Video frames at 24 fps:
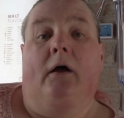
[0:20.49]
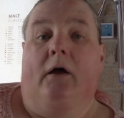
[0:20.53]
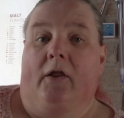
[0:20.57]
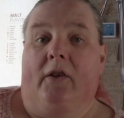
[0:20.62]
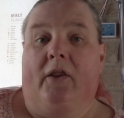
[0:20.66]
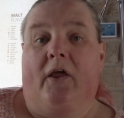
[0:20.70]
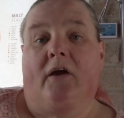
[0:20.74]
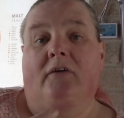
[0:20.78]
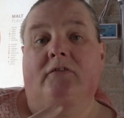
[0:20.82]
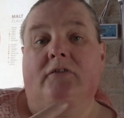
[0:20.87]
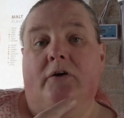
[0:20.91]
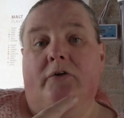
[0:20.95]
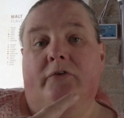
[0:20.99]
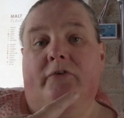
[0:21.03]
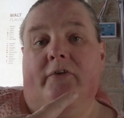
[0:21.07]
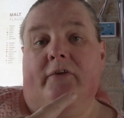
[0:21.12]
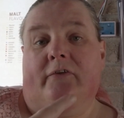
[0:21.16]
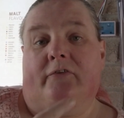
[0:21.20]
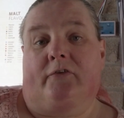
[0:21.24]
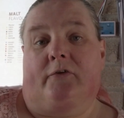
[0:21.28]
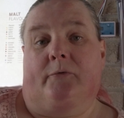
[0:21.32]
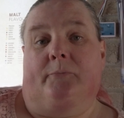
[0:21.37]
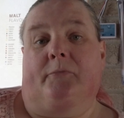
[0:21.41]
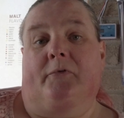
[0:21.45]
an aero
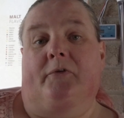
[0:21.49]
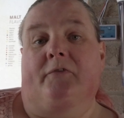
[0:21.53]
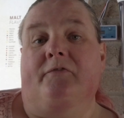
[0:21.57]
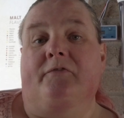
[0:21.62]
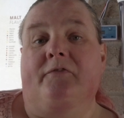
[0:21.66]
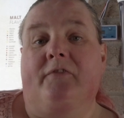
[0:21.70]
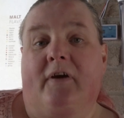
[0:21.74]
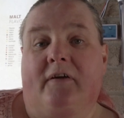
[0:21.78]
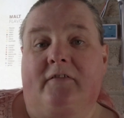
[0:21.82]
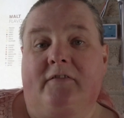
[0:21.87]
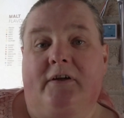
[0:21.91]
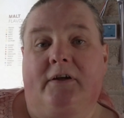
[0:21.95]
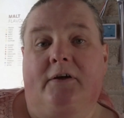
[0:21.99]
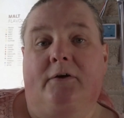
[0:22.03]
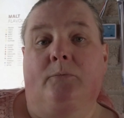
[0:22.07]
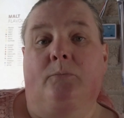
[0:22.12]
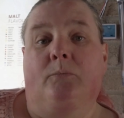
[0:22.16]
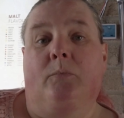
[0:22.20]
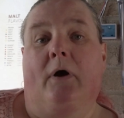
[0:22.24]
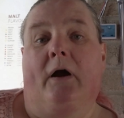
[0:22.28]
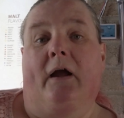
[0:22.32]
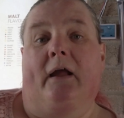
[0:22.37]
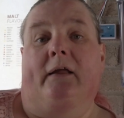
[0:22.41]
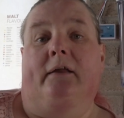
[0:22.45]
system's a very
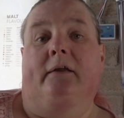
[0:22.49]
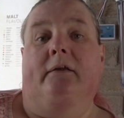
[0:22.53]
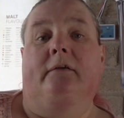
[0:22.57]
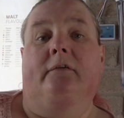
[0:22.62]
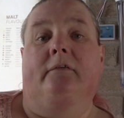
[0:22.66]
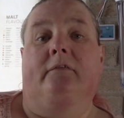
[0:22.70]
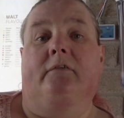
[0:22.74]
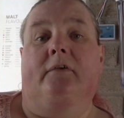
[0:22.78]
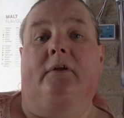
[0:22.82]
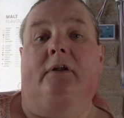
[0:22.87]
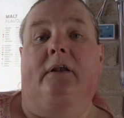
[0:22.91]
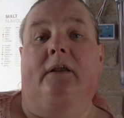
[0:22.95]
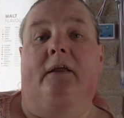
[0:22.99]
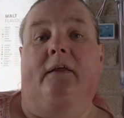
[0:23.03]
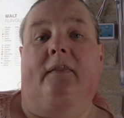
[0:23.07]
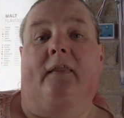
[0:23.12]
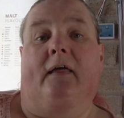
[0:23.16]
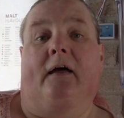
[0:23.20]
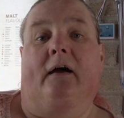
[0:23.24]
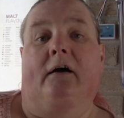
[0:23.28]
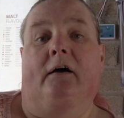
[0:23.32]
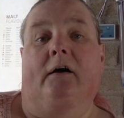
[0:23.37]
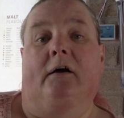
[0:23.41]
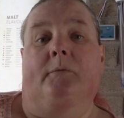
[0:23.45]
good way to clear
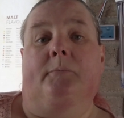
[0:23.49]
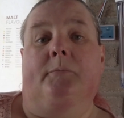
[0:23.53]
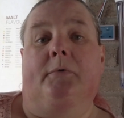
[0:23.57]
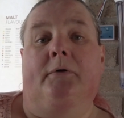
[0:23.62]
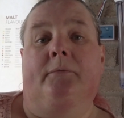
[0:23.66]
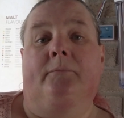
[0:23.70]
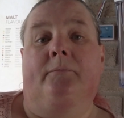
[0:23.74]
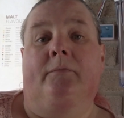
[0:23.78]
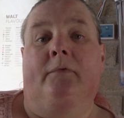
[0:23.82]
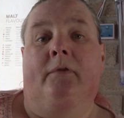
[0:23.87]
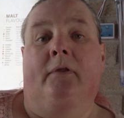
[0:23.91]
that up.